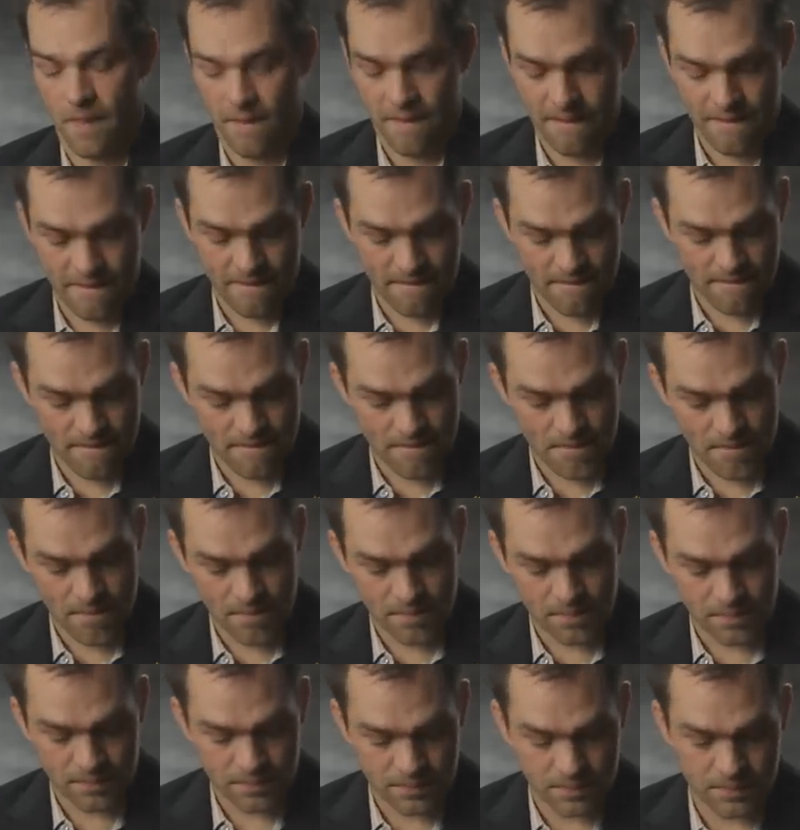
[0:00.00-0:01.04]
So
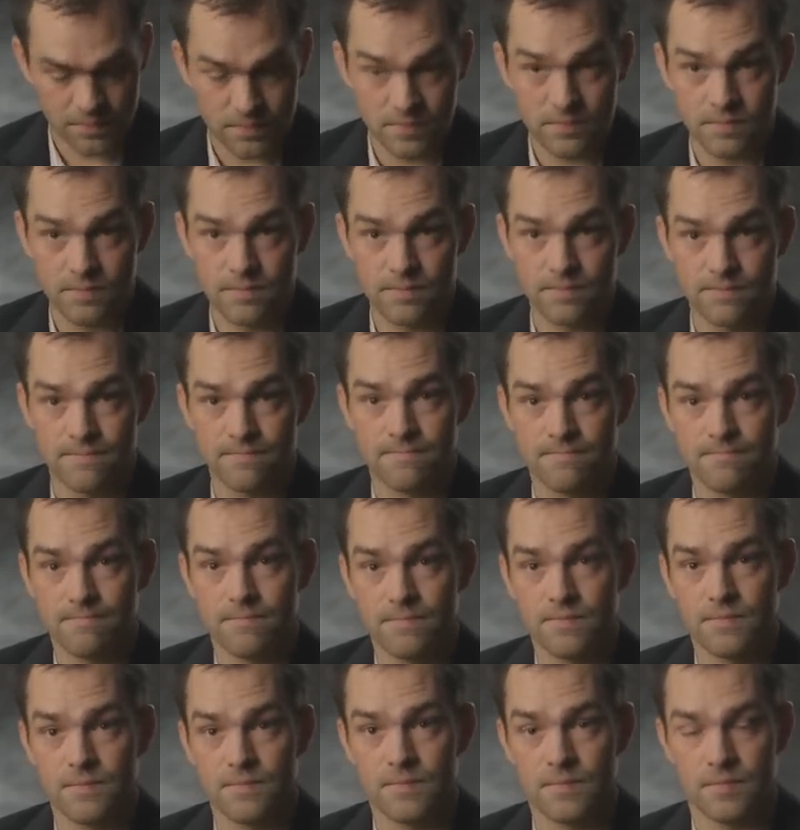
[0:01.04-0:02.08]
like I said,
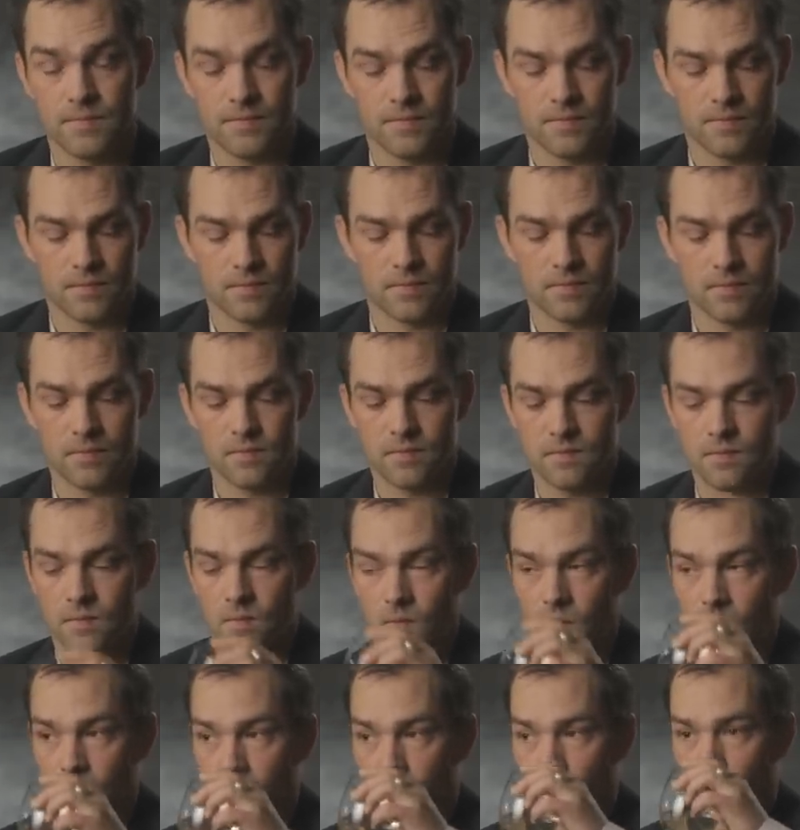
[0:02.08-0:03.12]
the longer
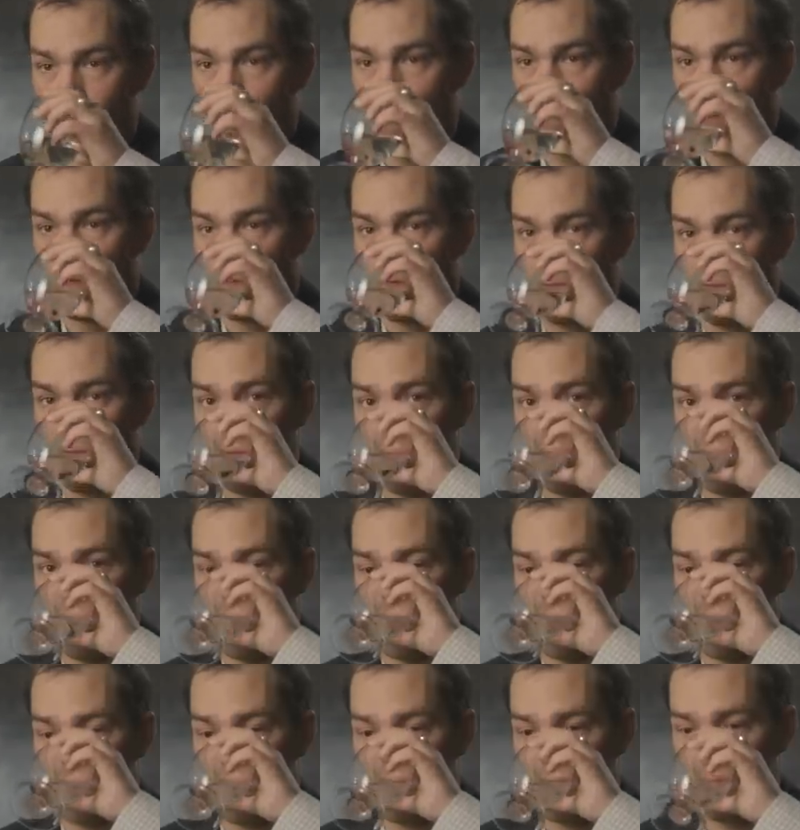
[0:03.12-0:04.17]
I looked at
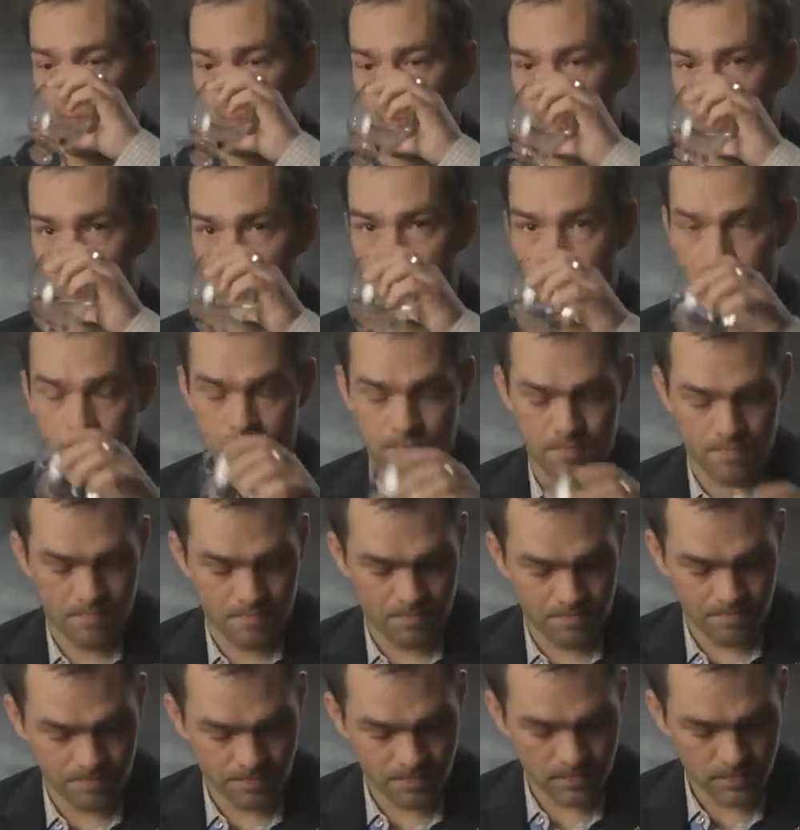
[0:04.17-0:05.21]
it, as
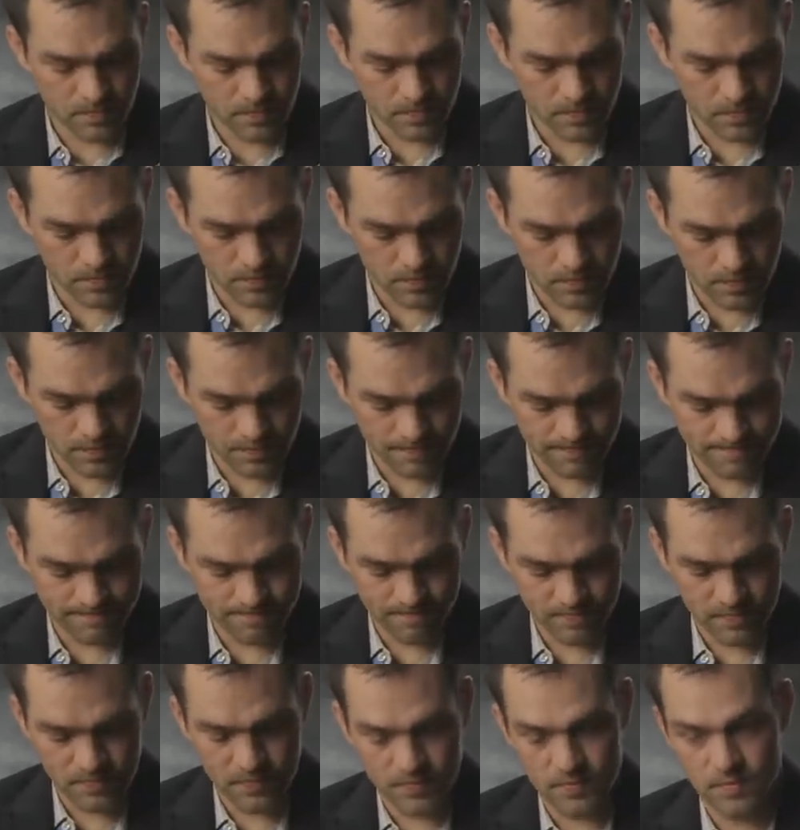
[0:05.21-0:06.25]
longer we waited to
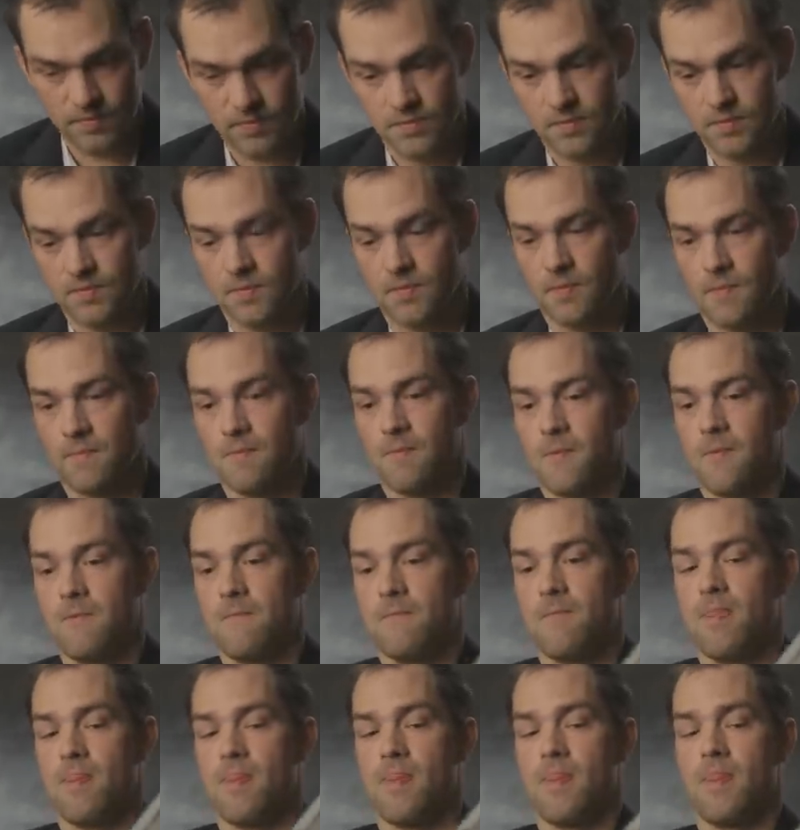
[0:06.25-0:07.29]
go push out to link
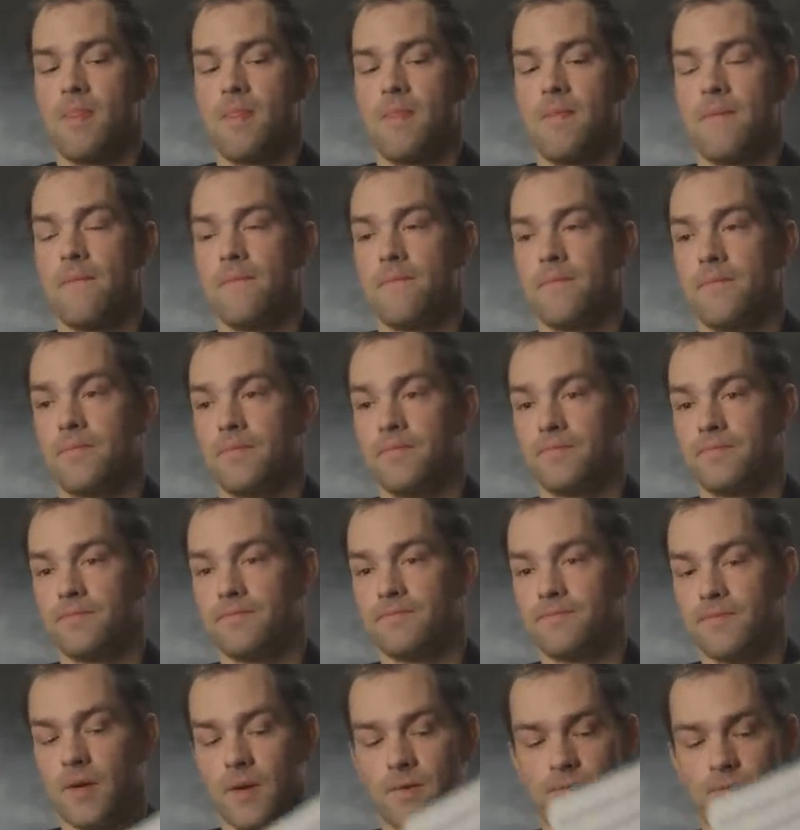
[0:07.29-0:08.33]
up with Breeding and try